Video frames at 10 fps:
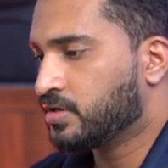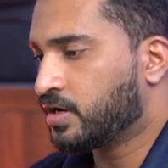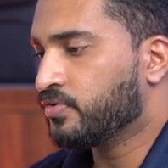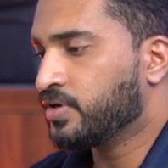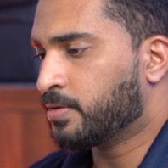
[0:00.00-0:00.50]

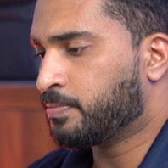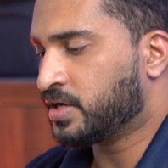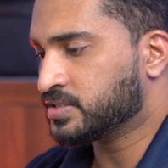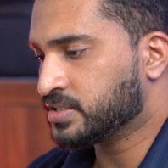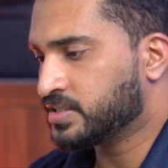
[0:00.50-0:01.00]
Now we are
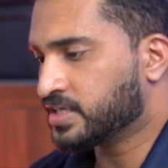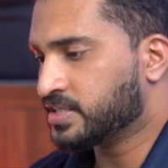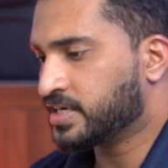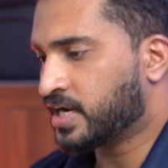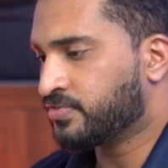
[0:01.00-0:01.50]
passing here
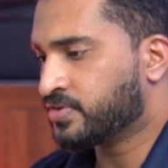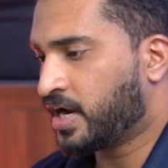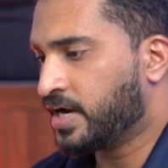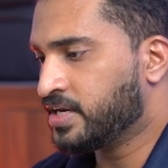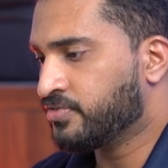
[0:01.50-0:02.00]
the draft
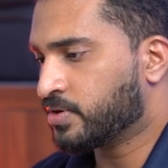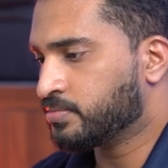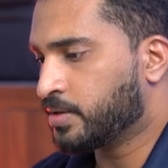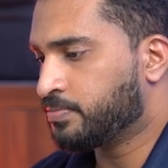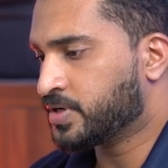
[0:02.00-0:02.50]
ID
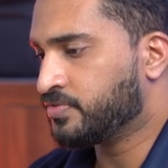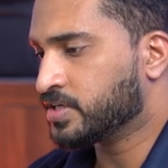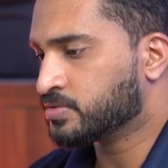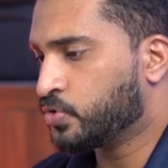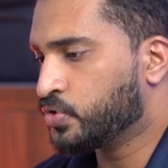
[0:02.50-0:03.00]
from the
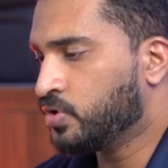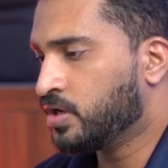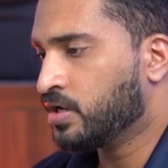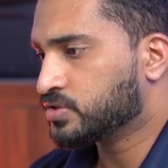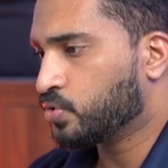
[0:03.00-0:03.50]
previous module.
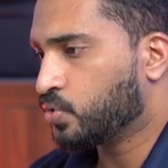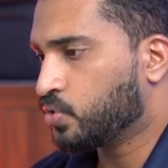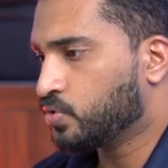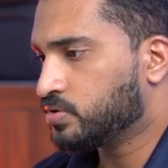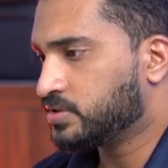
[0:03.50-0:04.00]

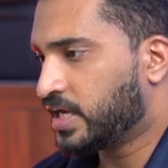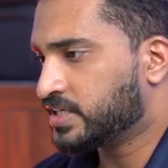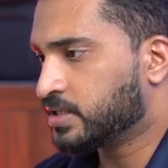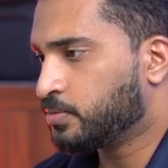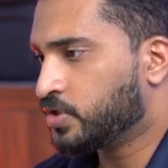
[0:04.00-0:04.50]
So
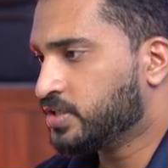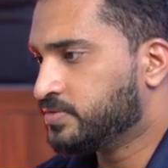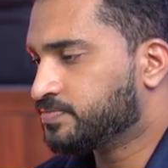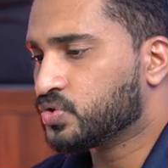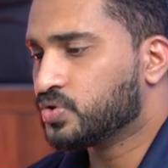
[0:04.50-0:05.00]
that's about it.
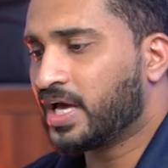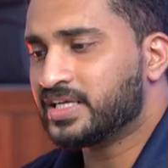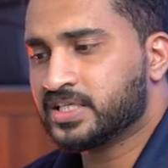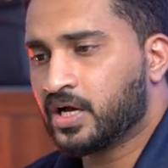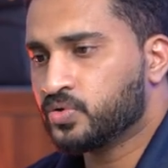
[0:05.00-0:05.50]
So
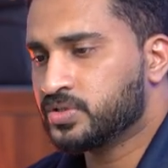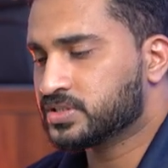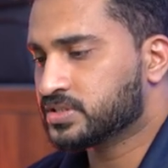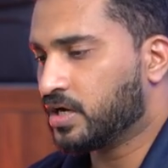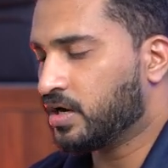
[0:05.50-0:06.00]
that's how
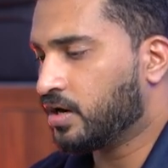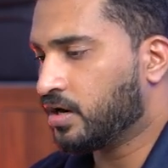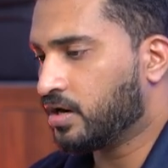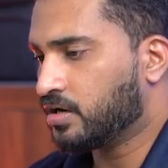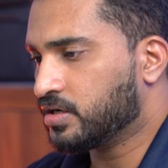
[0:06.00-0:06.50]
this
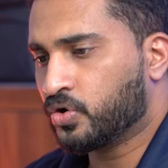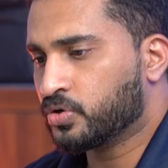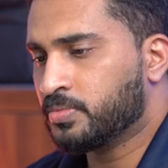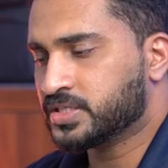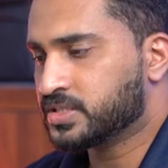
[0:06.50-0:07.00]

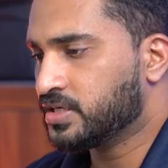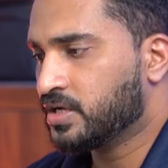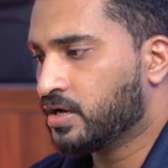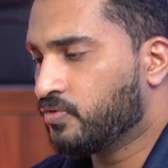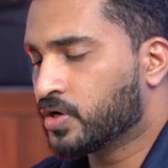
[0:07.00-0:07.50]

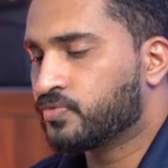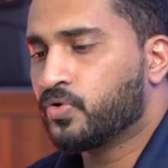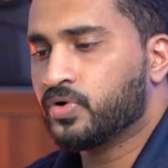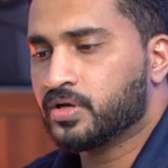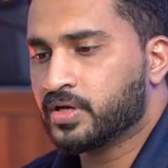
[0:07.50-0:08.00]
automation
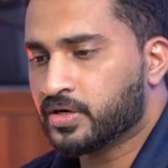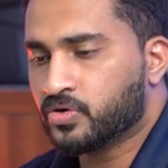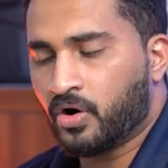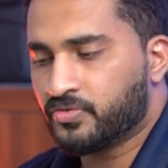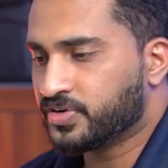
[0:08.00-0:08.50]
workflow
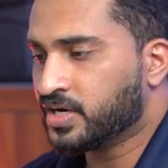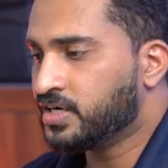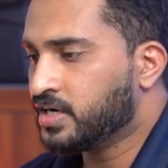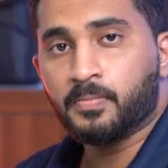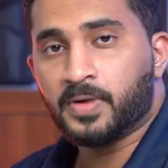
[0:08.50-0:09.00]
get
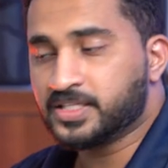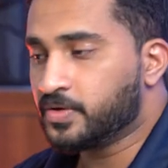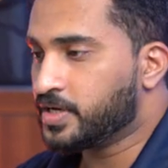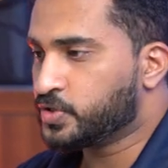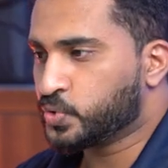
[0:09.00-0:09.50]
configured. By
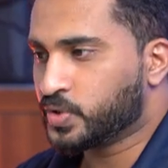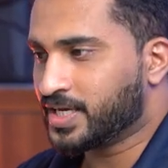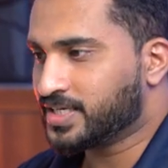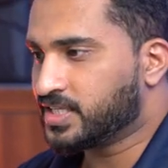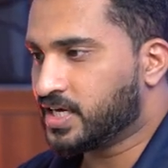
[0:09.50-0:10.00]
the way, to
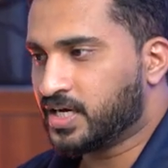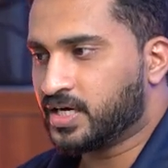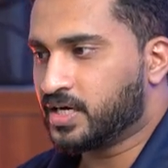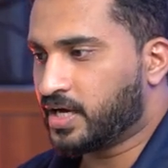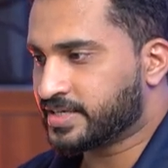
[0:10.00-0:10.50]
get
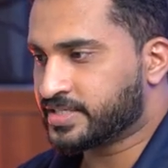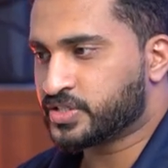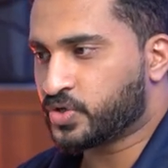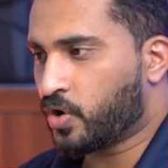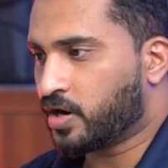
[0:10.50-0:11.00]
the
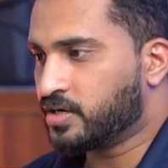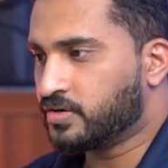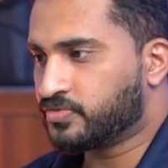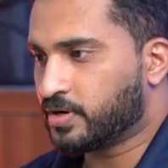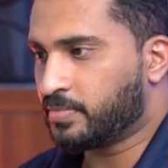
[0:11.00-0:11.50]
access token
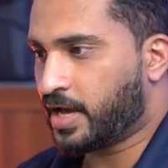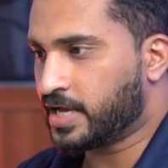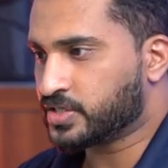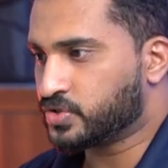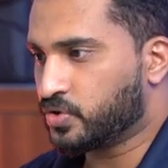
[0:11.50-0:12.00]
from
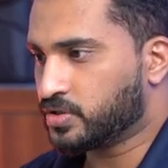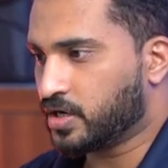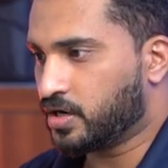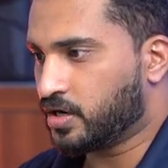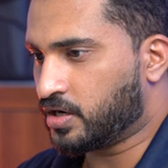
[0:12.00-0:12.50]

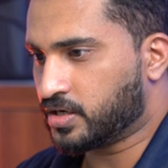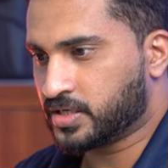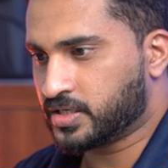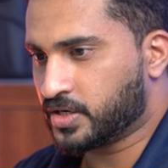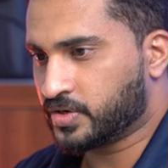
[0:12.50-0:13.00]
Hashnode,
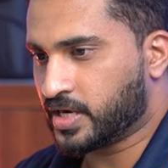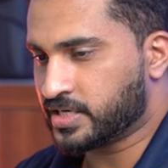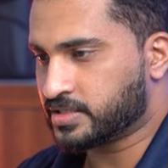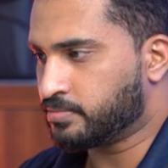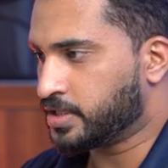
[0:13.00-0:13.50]
here you
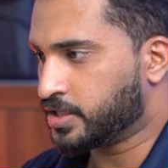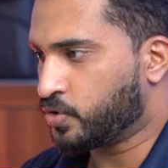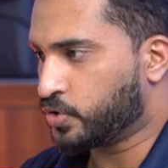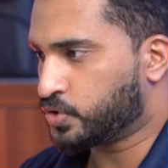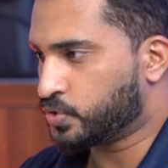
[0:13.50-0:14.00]
can simply
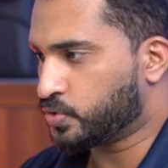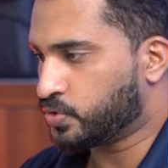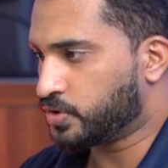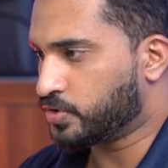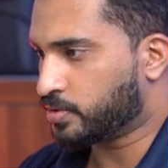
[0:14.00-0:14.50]
go to
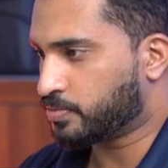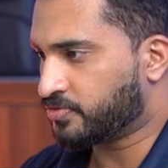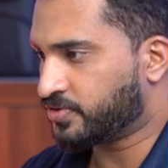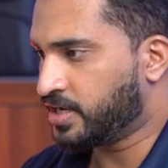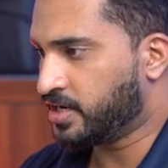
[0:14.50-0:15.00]
your
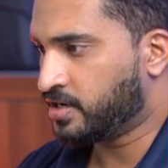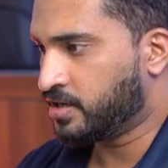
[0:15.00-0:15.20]
profile.